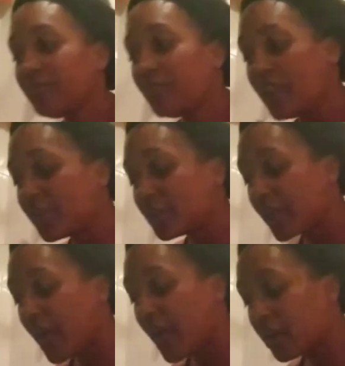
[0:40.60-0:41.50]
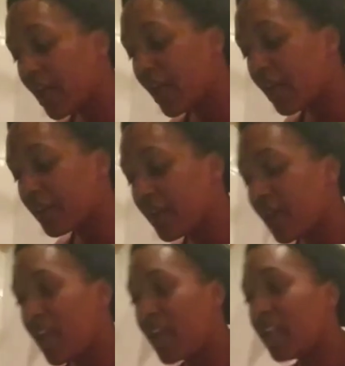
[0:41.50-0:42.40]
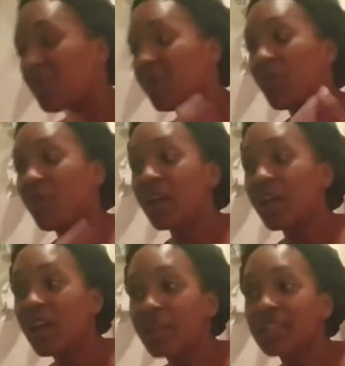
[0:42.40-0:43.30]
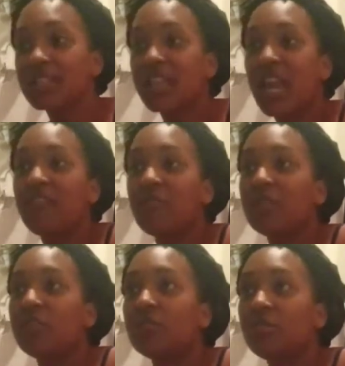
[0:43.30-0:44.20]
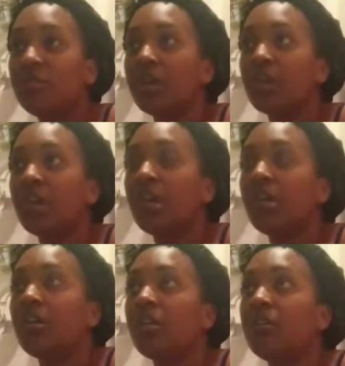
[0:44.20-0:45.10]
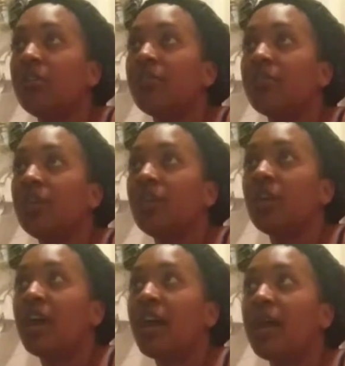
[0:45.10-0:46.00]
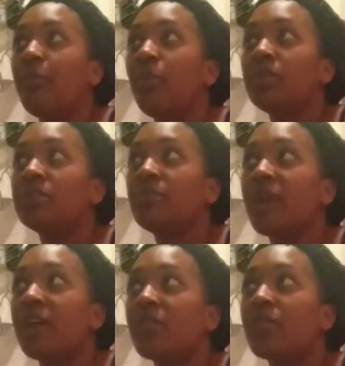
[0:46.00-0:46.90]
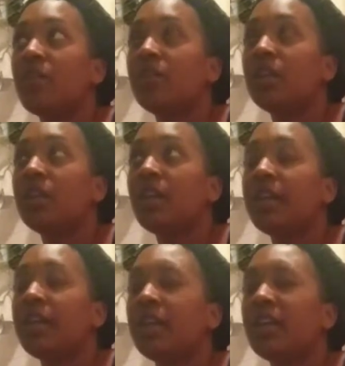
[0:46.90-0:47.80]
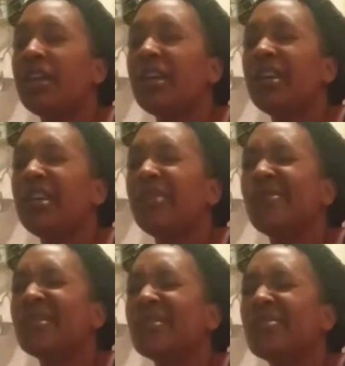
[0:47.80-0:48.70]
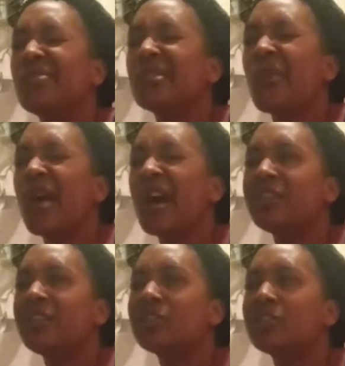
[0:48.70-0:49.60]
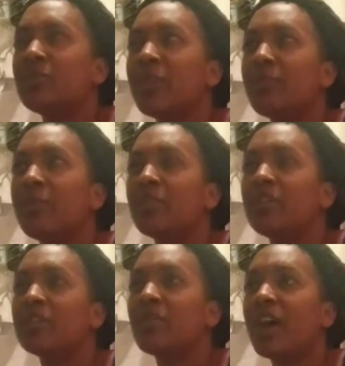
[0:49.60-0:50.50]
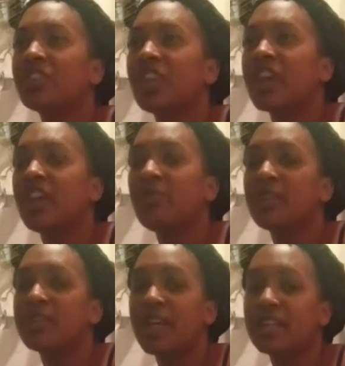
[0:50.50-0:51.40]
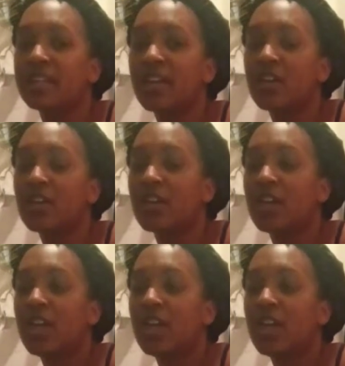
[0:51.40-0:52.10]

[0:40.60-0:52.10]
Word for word: He had a three hour nap, and then when he woke up, I just gave him a little bit of. I had boiled some macaroni and um, some squash, some like butternut squash, and I kind of mixed that together.